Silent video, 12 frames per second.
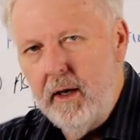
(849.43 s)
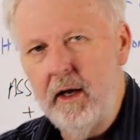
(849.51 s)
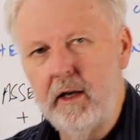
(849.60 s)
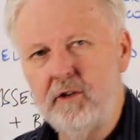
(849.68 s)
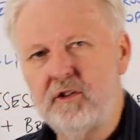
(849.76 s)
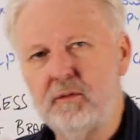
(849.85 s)

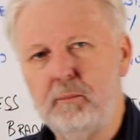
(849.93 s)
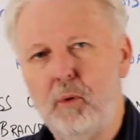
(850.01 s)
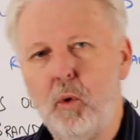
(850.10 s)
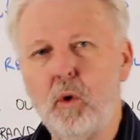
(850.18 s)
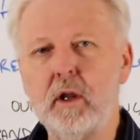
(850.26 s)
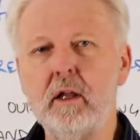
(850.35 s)
and
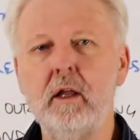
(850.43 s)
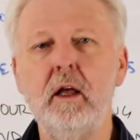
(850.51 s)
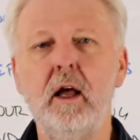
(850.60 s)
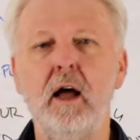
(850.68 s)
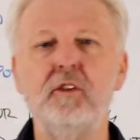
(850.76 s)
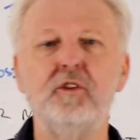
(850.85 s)
support it
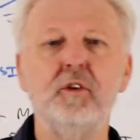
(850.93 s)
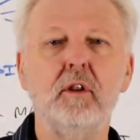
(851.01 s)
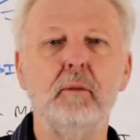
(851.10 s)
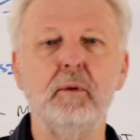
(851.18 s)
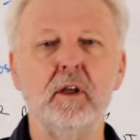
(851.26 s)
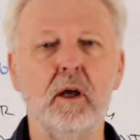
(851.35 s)

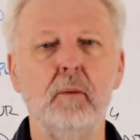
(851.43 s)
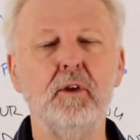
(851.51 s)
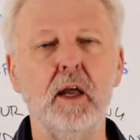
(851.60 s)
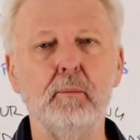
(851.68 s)
until it becomes